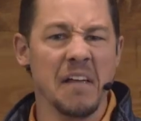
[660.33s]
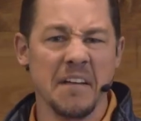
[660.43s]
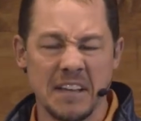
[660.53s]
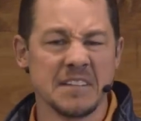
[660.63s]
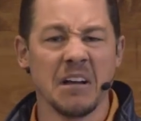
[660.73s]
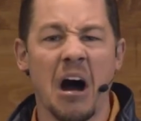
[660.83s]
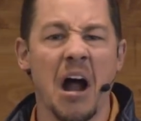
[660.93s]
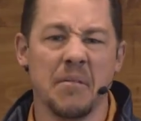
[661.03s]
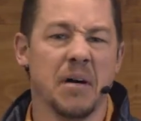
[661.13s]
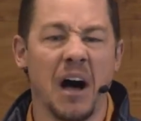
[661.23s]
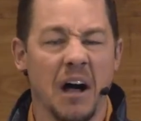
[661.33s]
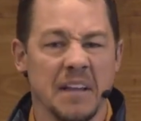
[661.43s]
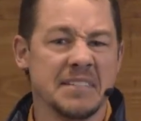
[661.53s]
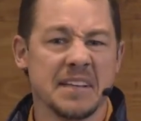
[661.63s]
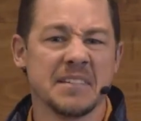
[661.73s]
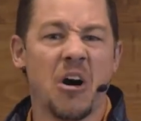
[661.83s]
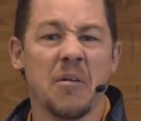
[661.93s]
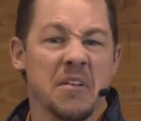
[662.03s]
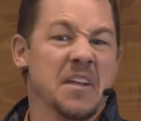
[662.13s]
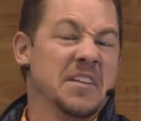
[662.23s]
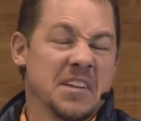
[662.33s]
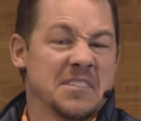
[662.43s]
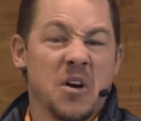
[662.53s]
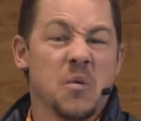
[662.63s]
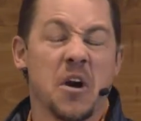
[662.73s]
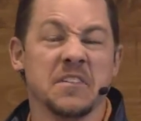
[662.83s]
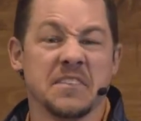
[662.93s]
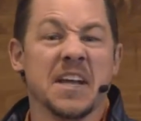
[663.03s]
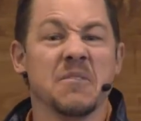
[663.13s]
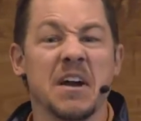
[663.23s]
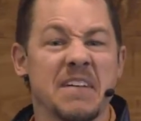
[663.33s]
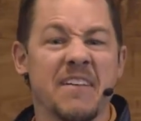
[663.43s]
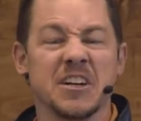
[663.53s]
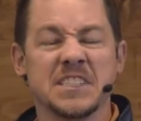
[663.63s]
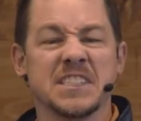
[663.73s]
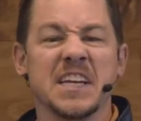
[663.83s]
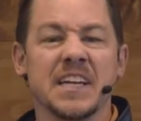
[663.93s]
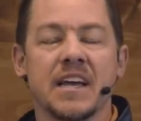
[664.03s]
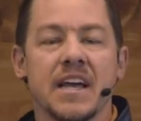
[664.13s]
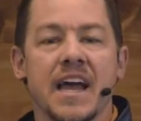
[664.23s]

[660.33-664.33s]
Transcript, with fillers: This is horrible. This is horrible. This is the worst thing we've ever seen.